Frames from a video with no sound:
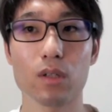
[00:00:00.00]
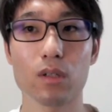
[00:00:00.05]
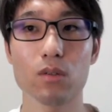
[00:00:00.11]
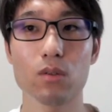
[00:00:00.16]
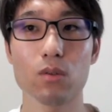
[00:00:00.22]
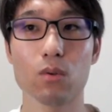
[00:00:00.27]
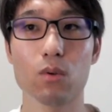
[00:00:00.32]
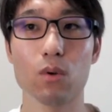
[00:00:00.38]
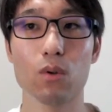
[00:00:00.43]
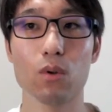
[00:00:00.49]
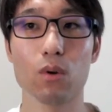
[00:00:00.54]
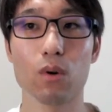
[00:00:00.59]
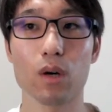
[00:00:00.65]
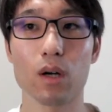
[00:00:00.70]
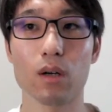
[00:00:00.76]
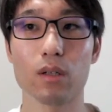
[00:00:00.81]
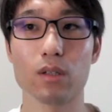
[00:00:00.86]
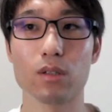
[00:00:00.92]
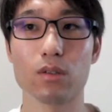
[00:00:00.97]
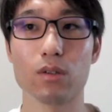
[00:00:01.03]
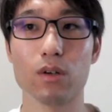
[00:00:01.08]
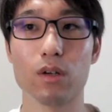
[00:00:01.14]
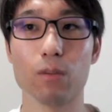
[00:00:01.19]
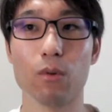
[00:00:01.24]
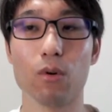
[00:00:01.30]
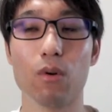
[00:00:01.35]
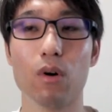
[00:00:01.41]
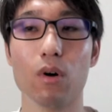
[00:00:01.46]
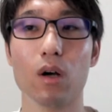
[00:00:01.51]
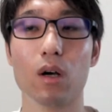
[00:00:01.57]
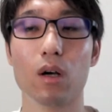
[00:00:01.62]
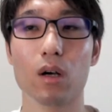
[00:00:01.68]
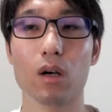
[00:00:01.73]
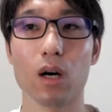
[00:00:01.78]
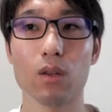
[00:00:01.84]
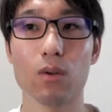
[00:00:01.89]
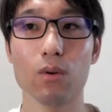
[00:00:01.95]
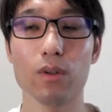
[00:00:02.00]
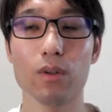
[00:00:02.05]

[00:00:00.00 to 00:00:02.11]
rather than writing TypeScript